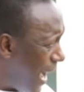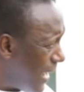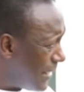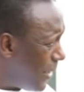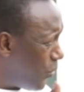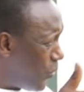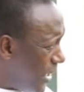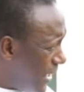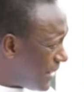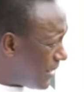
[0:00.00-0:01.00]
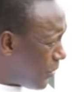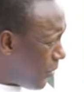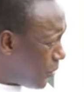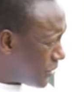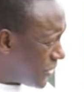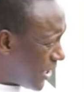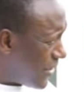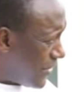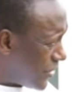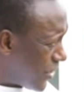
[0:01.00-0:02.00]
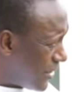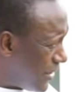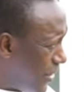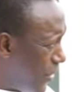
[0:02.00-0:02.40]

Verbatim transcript: I, we, the old generation,